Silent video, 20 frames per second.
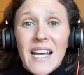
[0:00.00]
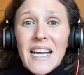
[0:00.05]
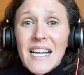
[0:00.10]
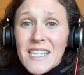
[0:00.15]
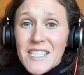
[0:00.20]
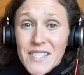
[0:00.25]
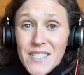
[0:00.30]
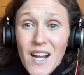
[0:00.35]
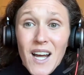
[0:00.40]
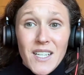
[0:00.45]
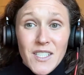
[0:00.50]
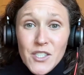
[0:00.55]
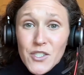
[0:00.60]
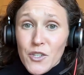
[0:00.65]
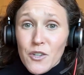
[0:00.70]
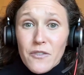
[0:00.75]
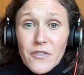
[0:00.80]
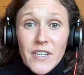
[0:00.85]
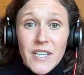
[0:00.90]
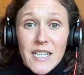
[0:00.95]
is not
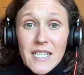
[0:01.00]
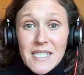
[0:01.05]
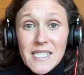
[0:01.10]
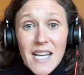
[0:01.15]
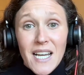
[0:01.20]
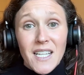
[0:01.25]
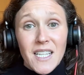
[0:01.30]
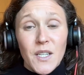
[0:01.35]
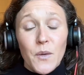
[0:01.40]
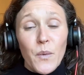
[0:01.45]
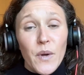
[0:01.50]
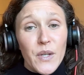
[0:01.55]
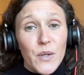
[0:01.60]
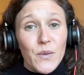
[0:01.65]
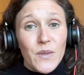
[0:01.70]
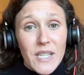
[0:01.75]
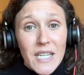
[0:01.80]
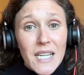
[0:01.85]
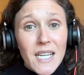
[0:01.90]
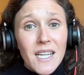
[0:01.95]
serving exactly what you
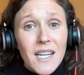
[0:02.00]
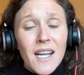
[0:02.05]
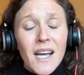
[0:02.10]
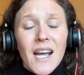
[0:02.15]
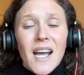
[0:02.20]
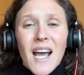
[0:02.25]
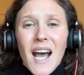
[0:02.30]
need.